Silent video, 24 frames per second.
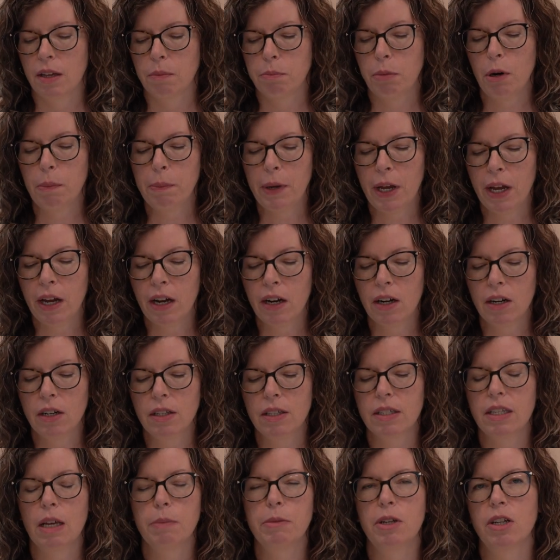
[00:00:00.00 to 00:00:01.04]
prepared
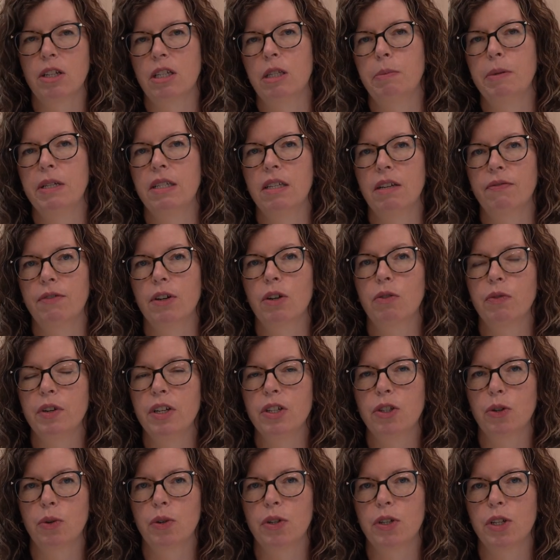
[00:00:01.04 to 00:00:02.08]
subject-specific
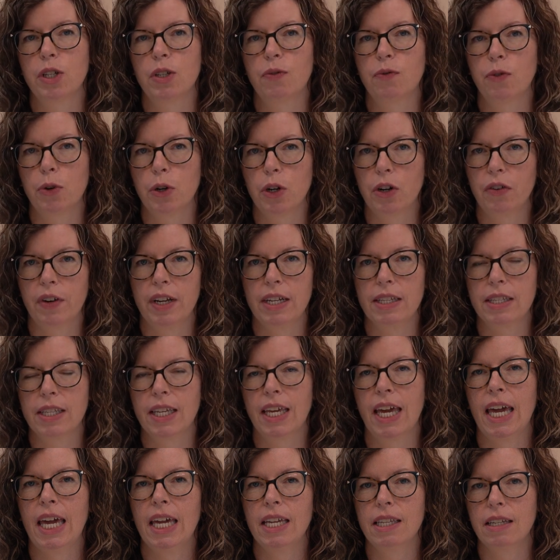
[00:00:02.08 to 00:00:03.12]
resources for grades
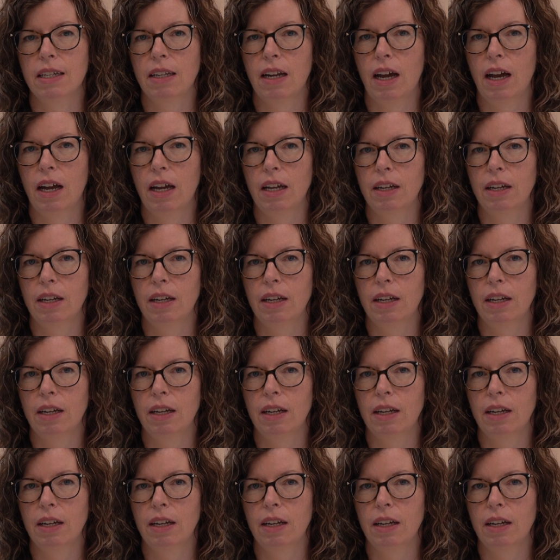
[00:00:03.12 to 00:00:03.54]
K to 9.